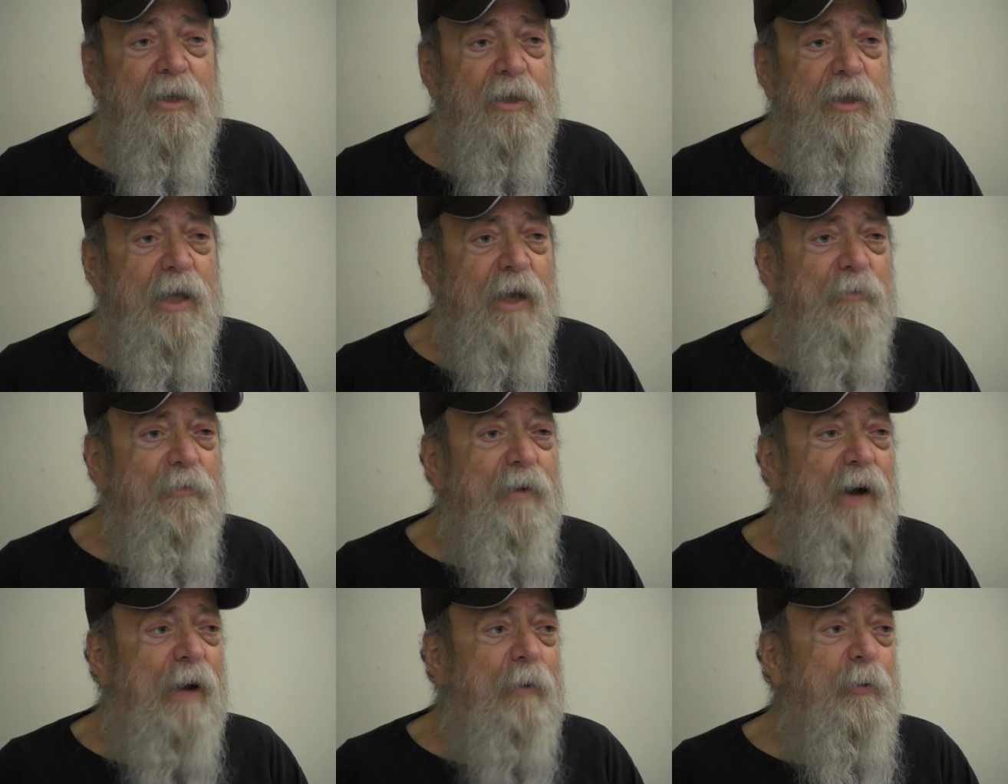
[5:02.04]

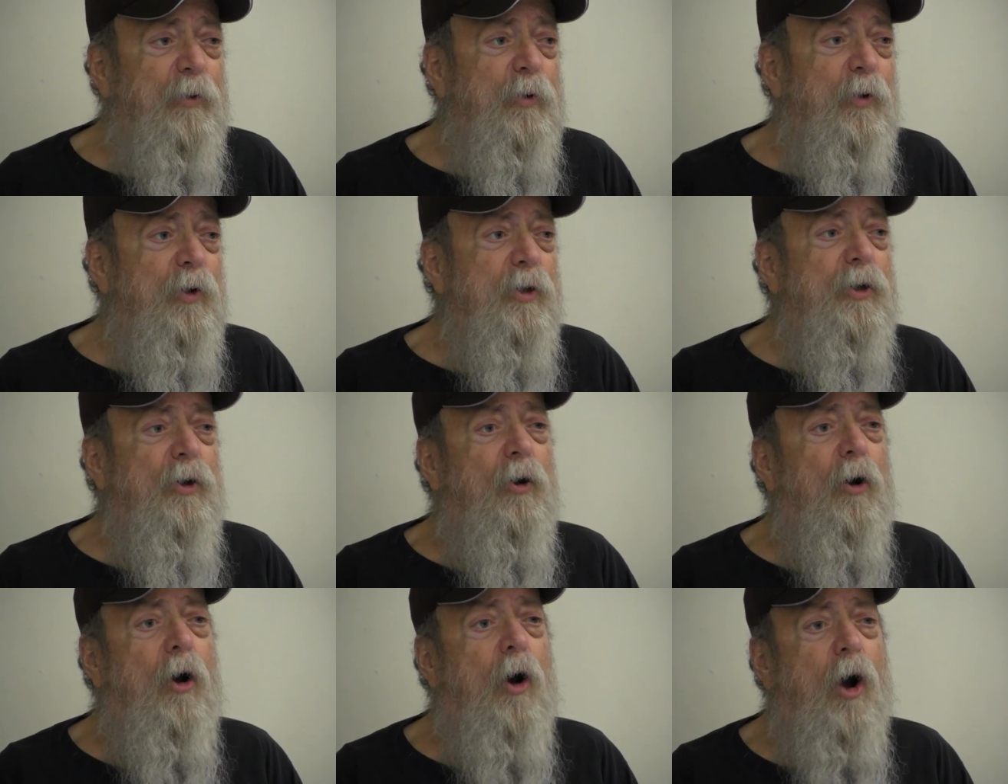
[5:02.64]
Love God with all
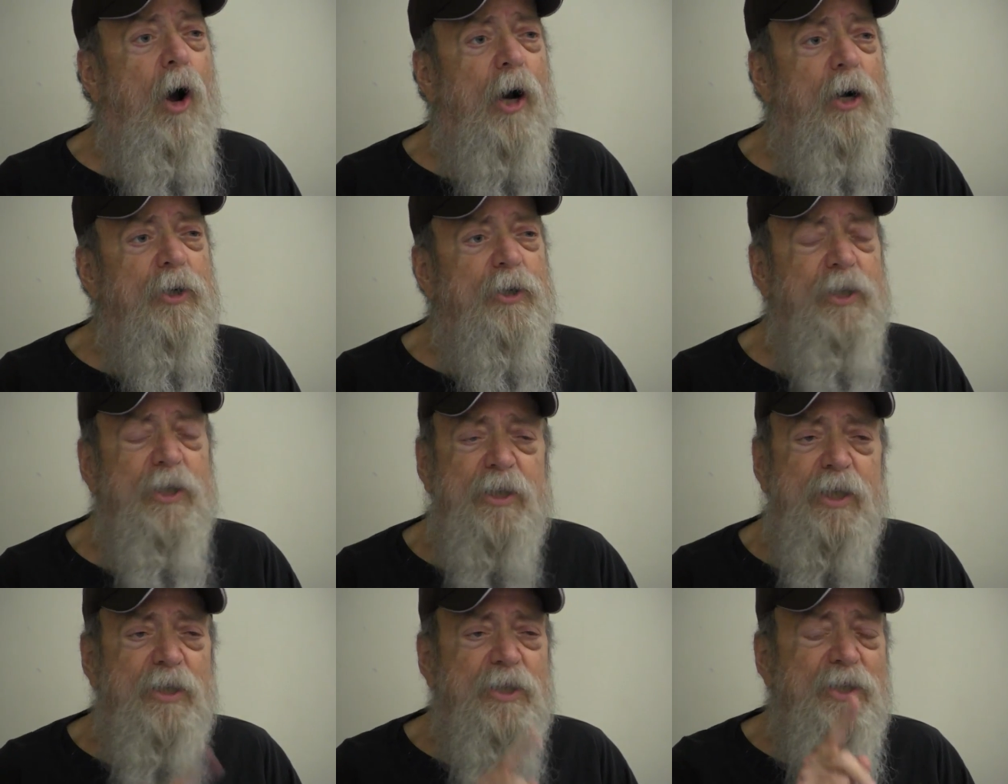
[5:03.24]
your heart.
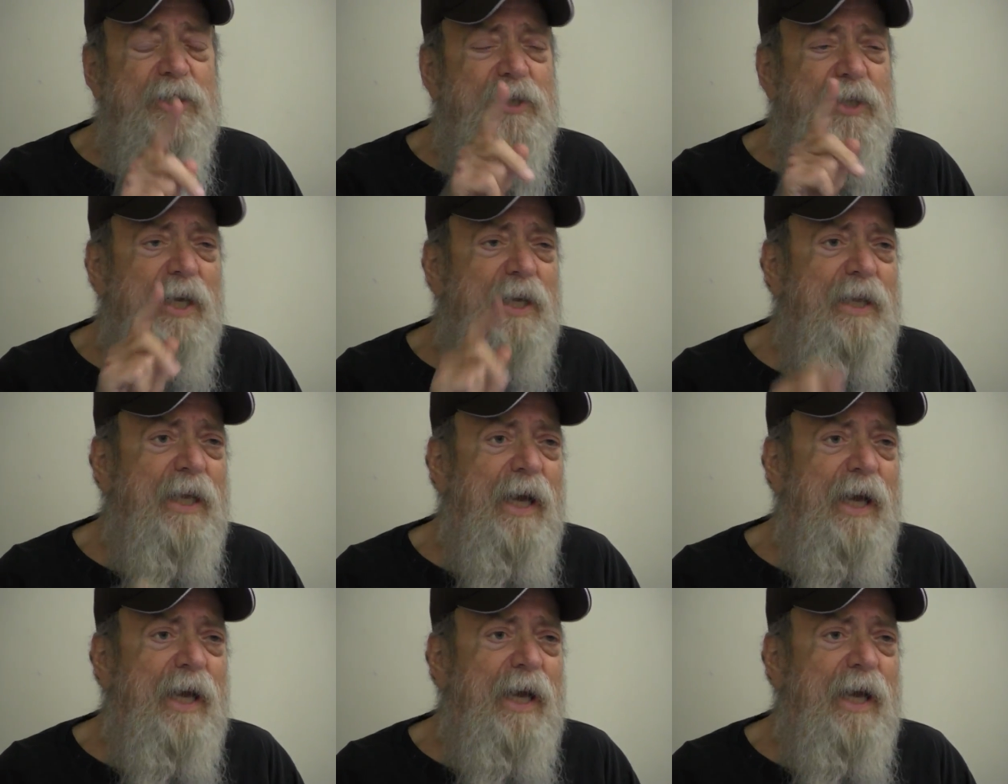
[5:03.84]
It doesn't say